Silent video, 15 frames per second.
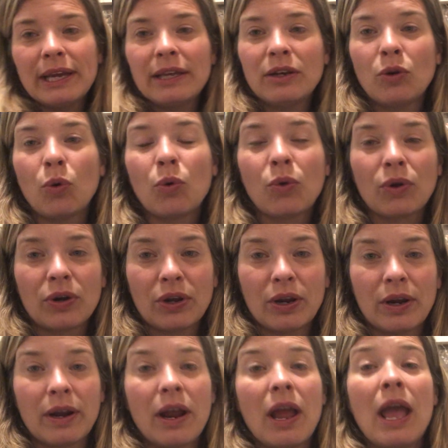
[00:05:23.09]
in
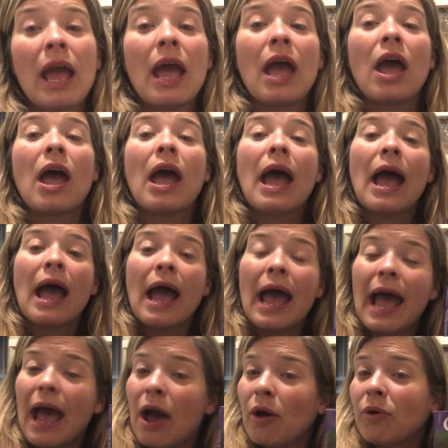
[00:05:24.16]
order
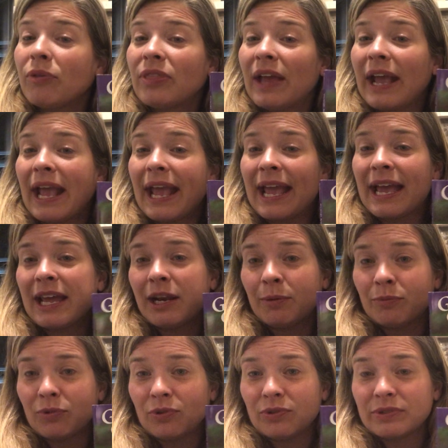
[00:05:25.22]
how the
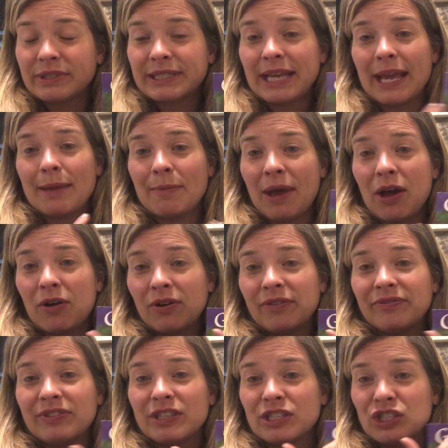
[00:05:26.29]
animals came out
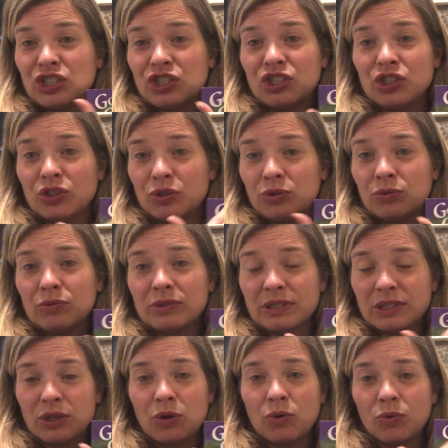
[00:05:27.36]
of the zoo,
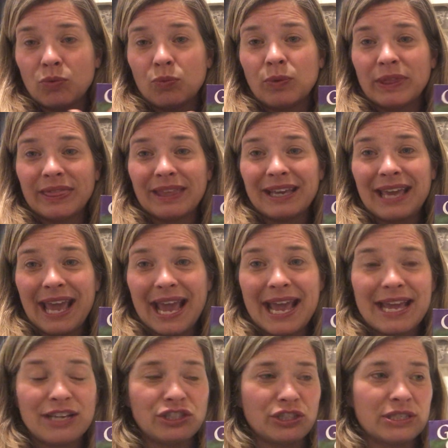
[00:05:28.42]
so with the
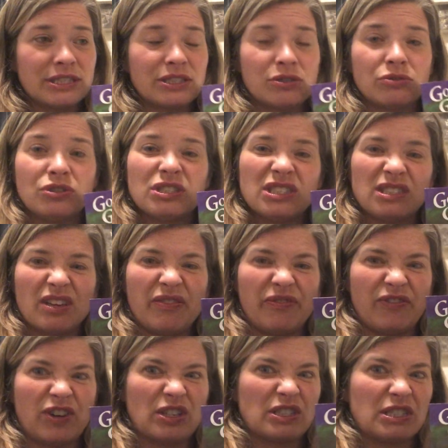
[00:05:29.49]
cages. So just the
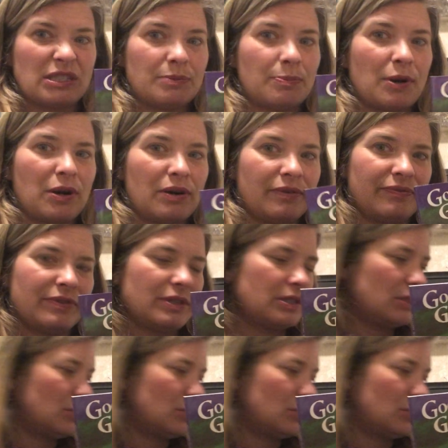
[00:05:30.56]
first part of the